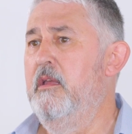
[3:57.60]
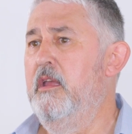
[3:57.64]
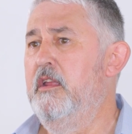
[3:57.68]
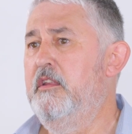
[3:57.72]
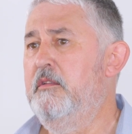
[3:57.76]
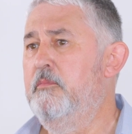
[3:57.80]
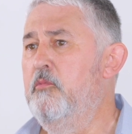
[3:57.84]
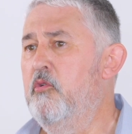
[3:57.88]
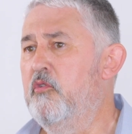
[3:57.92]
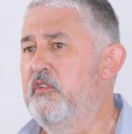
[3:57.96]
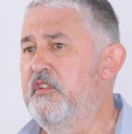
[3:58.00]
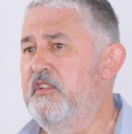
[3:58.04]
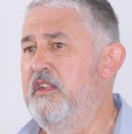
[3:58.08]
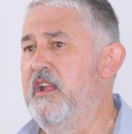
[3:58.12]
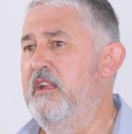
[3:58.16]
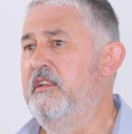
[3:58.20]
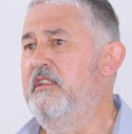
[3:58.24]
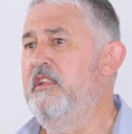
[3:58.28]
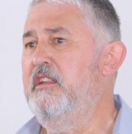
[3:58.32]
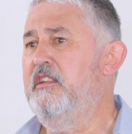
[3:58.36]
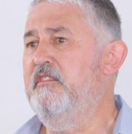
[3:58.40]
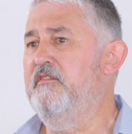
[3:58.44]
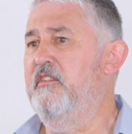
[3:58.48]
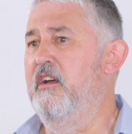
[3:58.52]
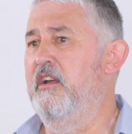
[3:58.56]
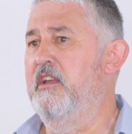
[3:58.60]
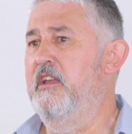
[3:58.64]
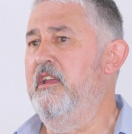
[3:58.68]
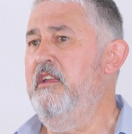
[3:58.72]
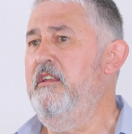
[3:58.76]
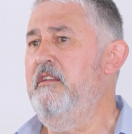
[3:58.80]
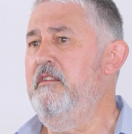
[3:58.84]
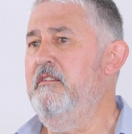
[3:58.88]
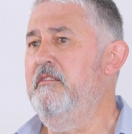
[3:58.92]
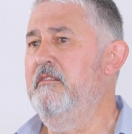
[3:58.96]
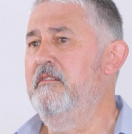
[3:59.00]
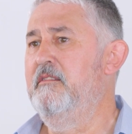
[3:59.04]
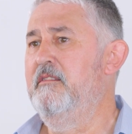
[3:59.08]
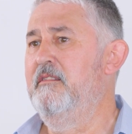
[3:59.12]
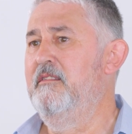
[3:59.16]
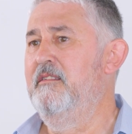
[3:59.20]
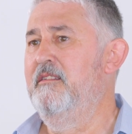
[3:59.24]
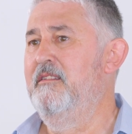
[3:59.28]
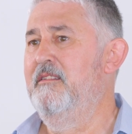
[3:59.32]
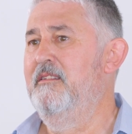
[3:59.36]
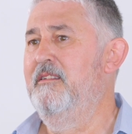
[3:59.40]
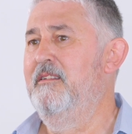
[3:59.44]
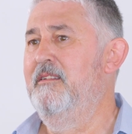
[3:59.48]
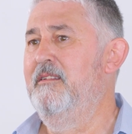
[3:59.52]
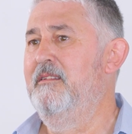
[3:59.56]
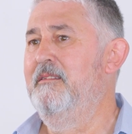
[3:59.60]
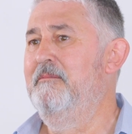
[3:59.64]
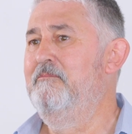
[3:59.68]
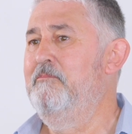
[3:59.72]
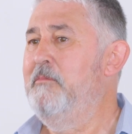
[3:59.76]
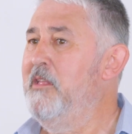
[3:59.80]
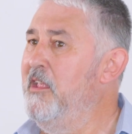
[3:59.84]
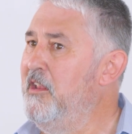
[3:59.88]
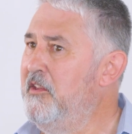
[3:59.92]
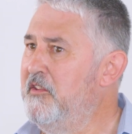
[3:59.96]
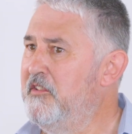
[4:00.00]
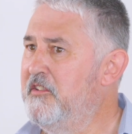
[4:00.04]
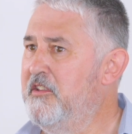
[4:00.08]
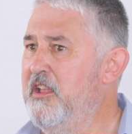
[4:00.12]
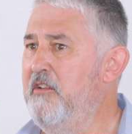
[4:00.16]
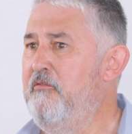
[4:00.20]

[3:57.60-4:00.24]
It's more satisfying. It's